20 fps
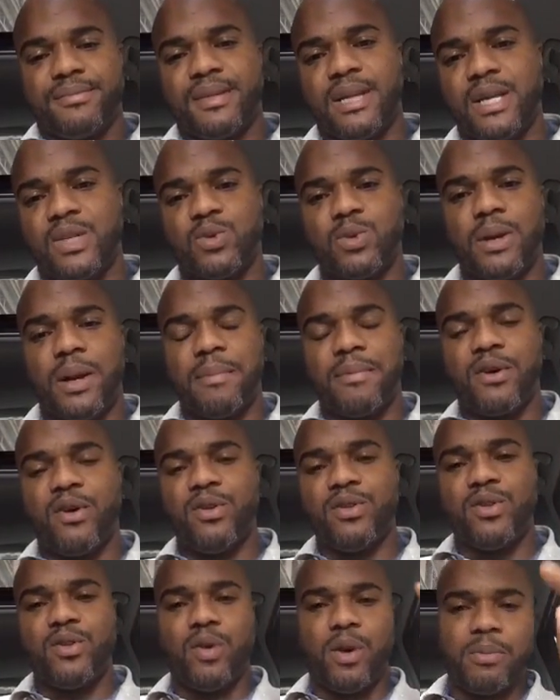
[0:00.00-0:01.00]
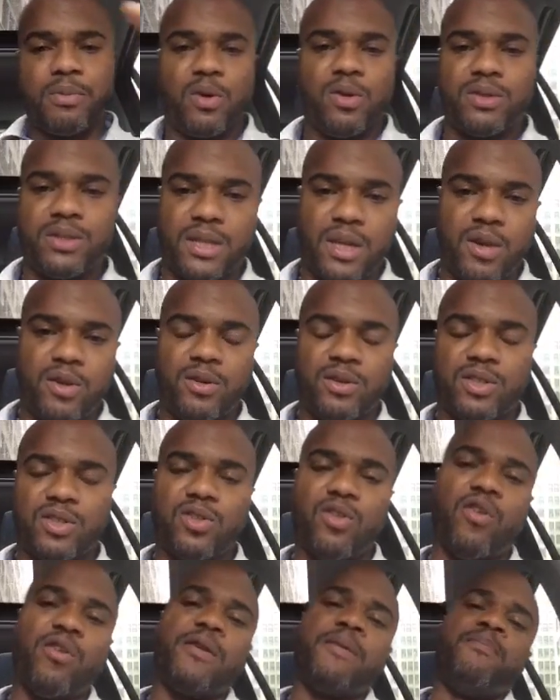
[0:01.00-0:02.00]
That's what I'm going to do. I'm going to tell you the
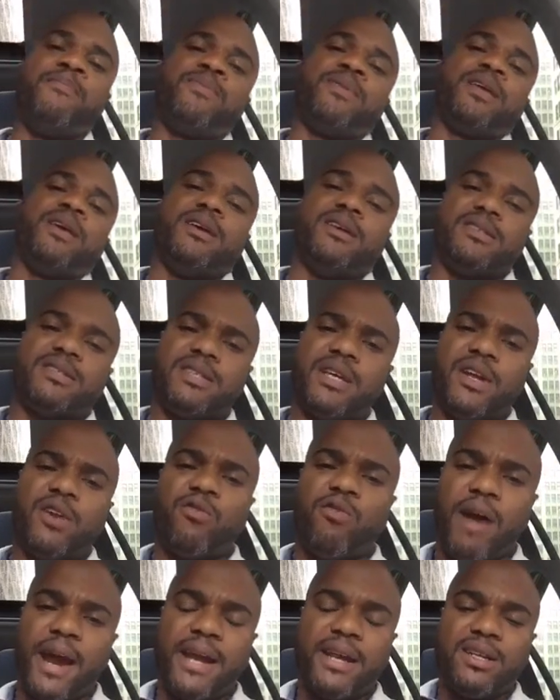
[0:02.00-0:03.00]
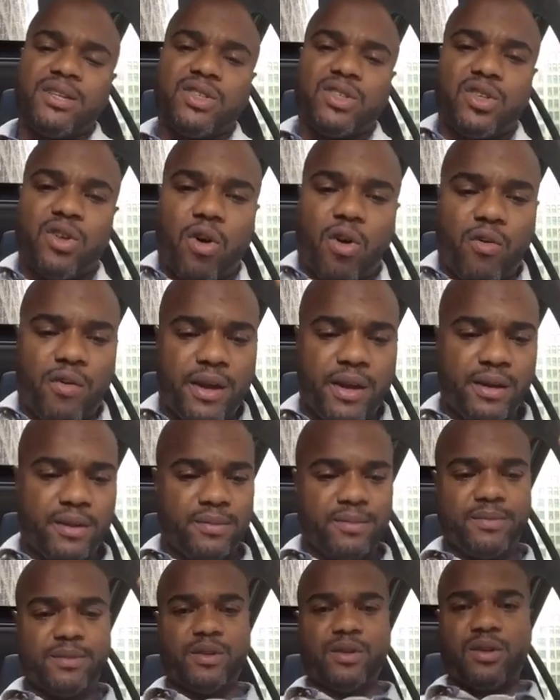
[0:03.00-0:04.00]
story. Instead of writing the
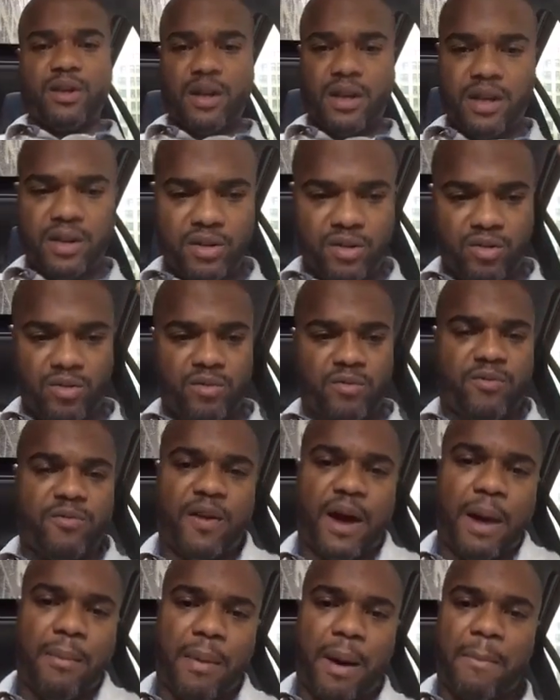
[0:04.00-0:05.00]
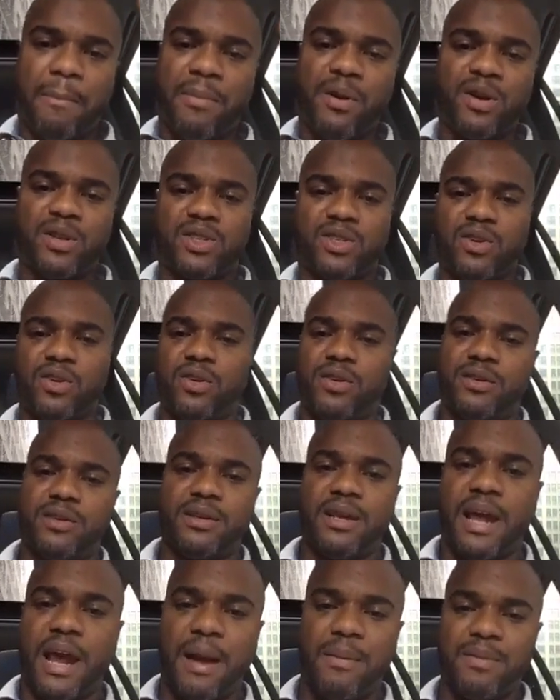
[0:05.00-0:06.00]
story and find my books
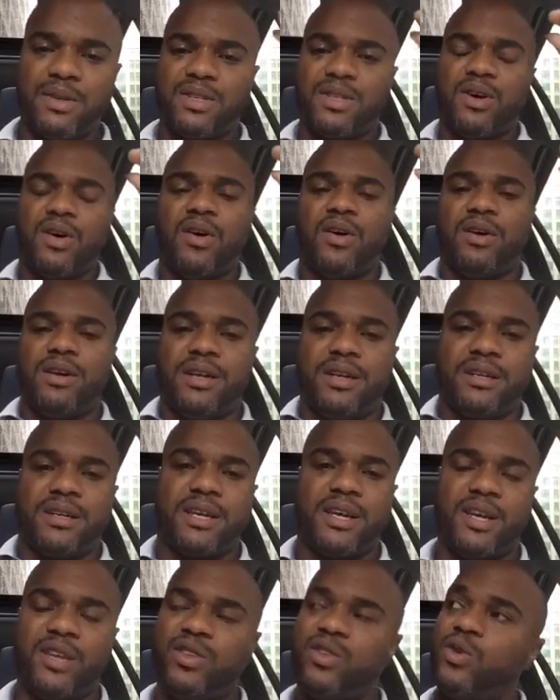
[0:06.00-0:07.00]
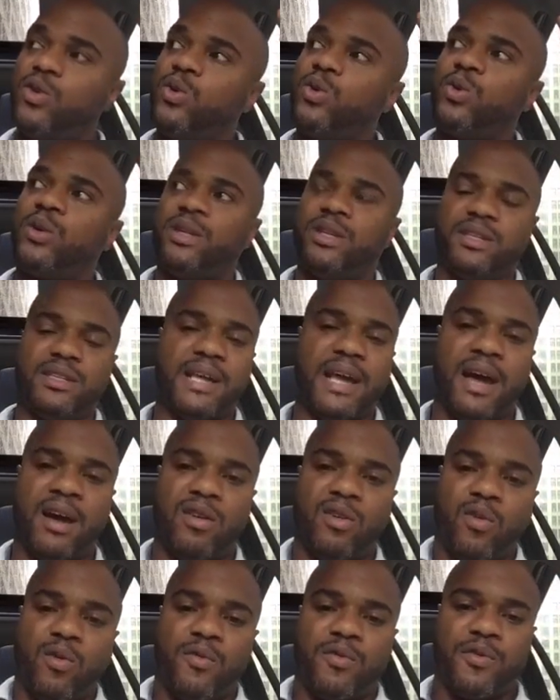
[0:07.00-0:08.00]
on Amazon and Kindle and
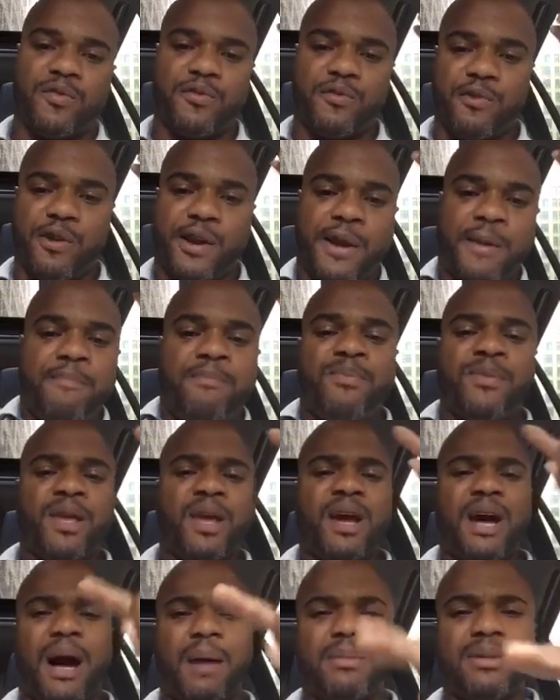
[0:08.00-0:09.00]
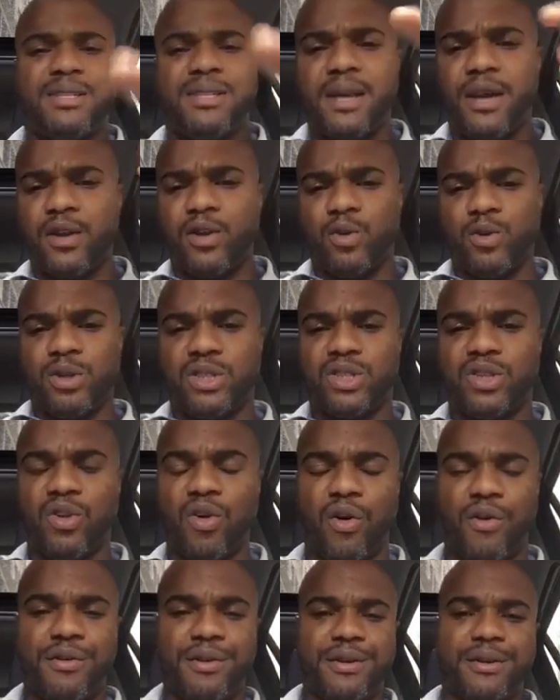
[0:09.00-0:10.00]
download for free, I'm going to tell you a
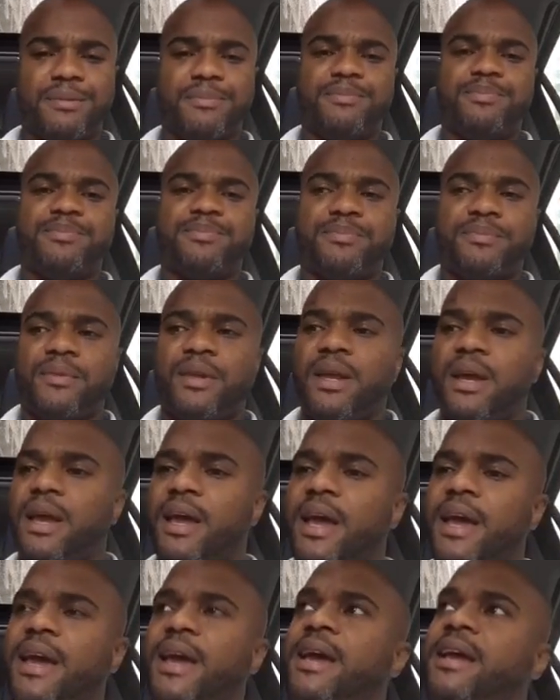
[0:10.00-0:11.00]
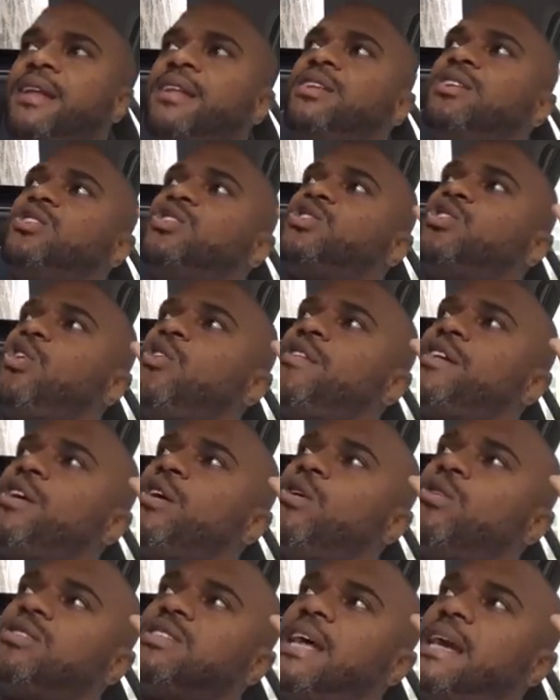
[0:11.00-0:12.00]
story. And the story
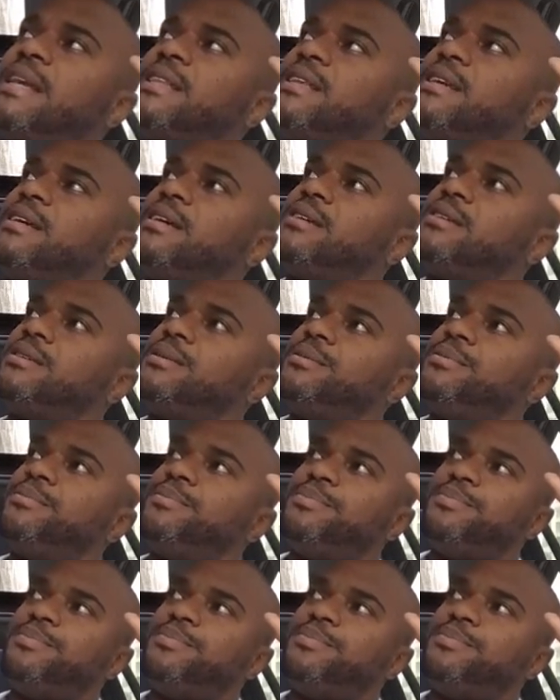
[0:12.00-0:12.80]
goes like this.